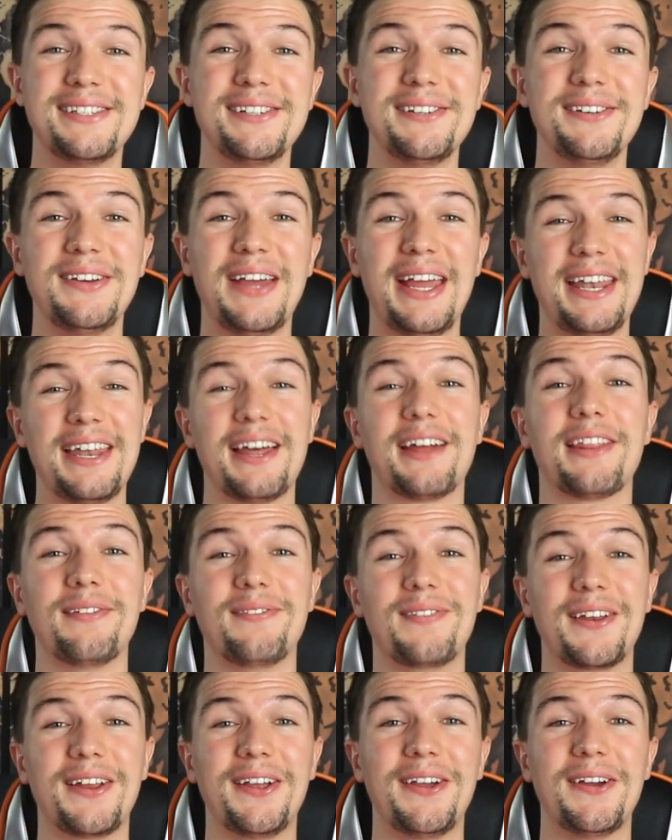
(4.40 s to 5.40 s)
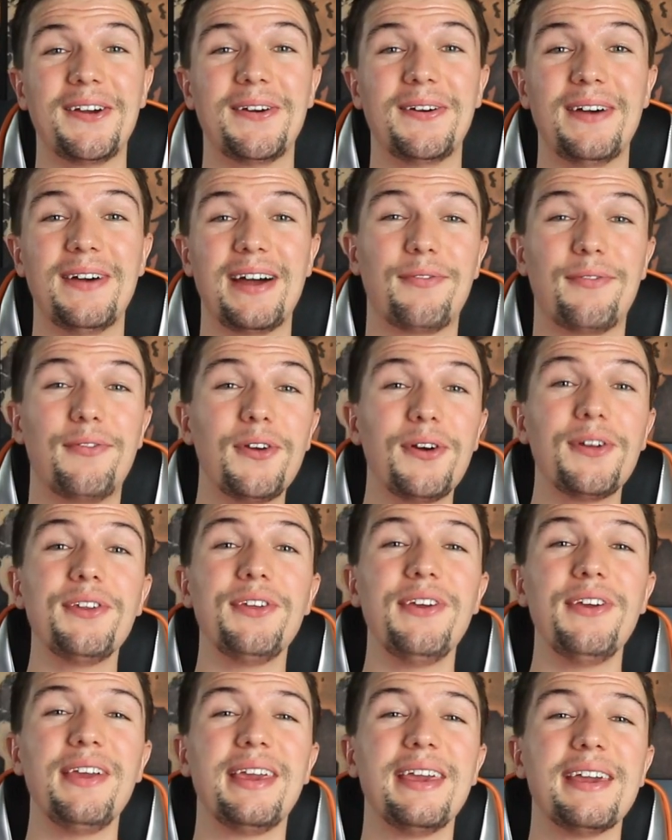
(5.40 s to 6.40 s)
to another video, and if you're
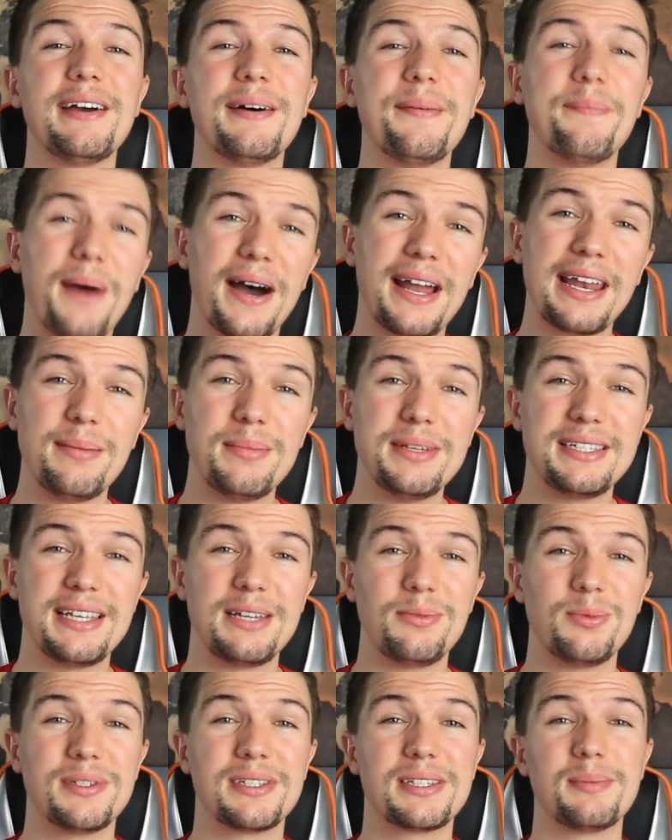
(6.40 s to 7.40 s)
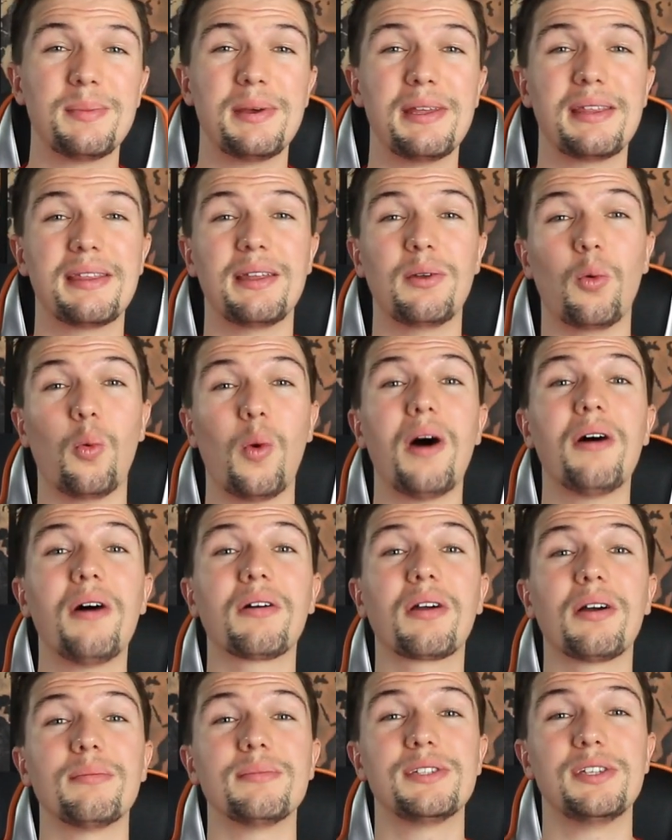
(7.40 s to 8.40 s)
new here, my name is Edward Smith and
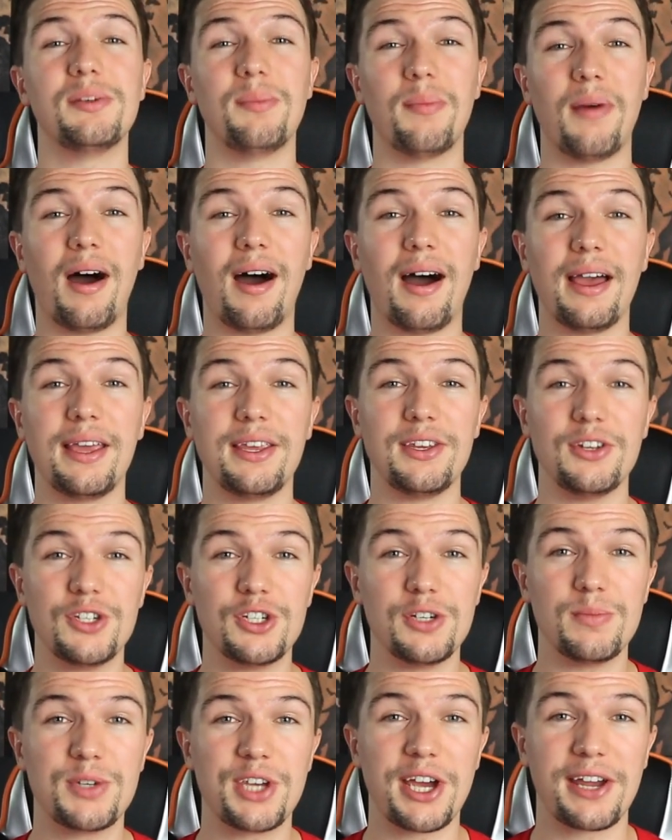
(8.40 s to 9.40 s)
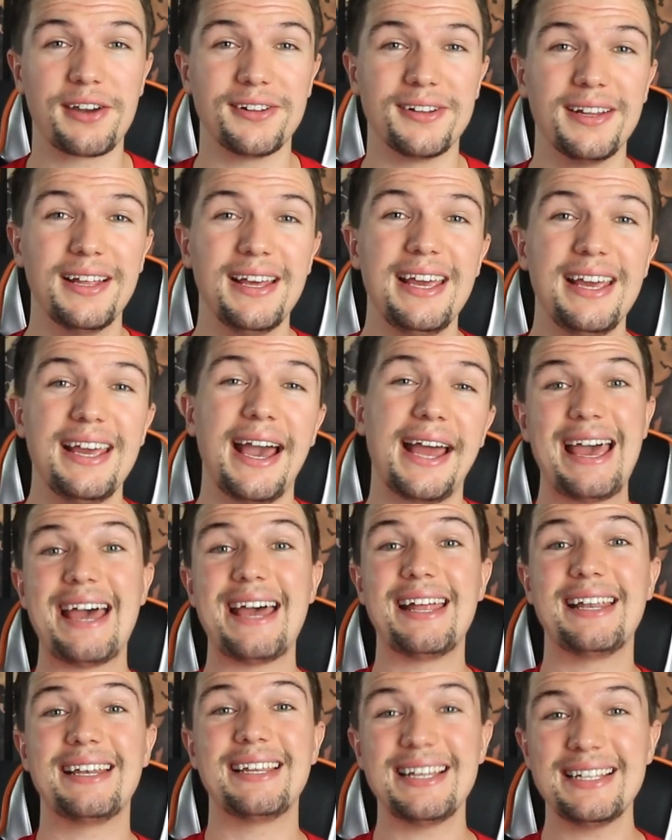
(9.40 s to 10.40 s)
welcome to my YouTube channel.
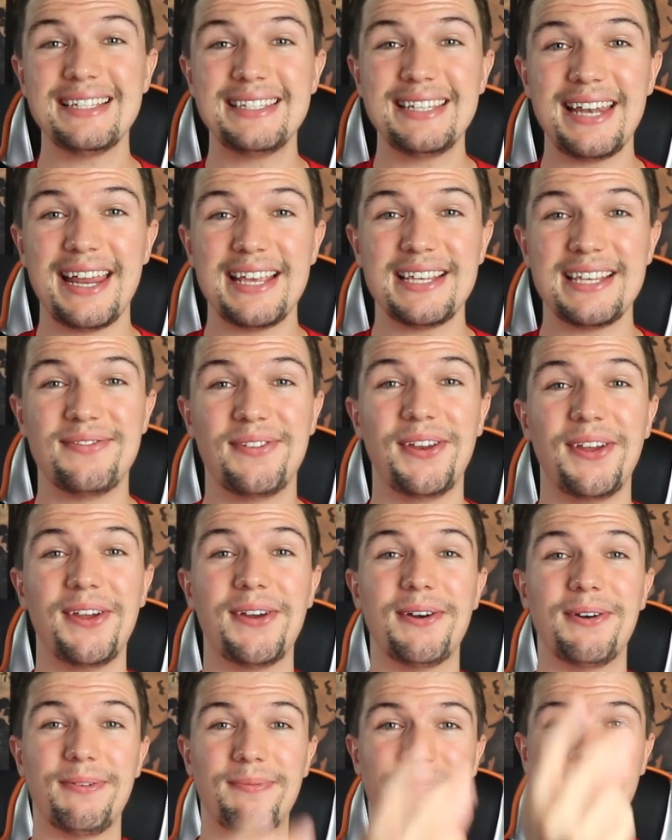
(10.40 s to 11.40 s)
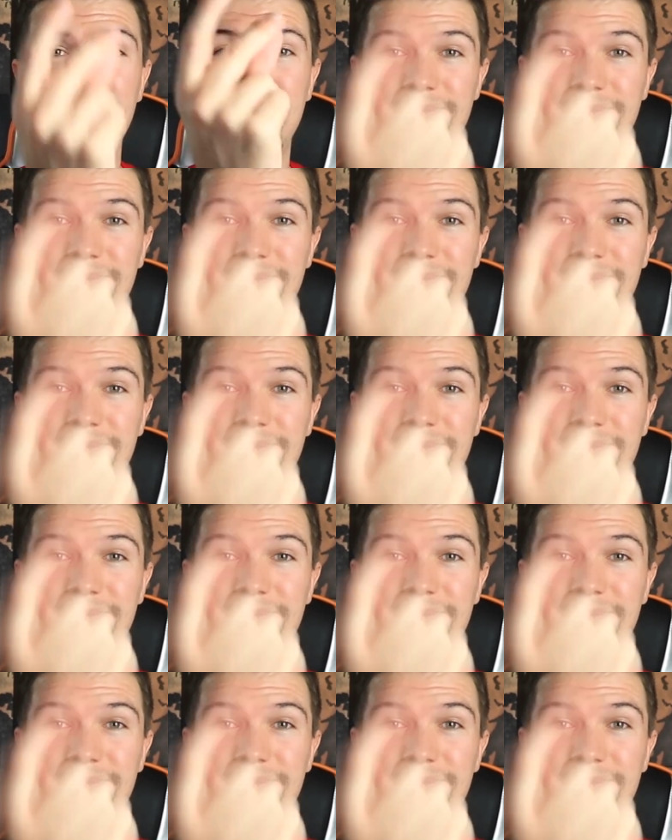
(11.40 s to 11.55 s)
And in today's video,